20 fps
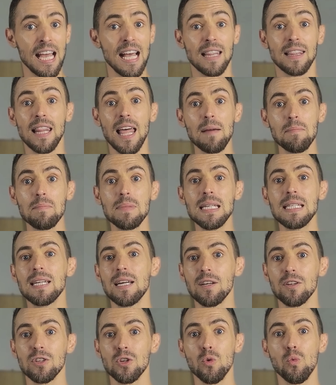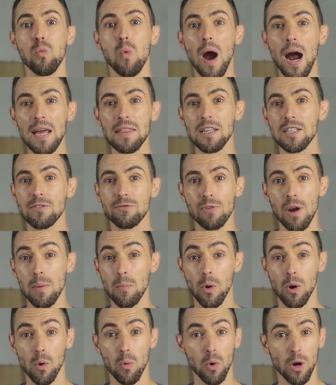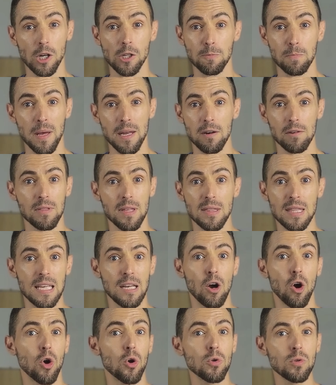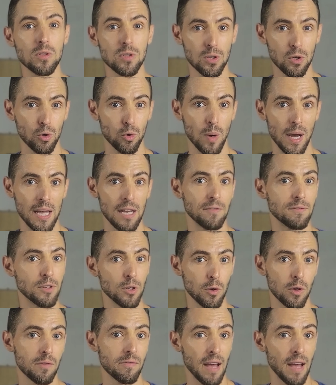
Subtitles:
let me tell you why this framework works better than the old school way of doing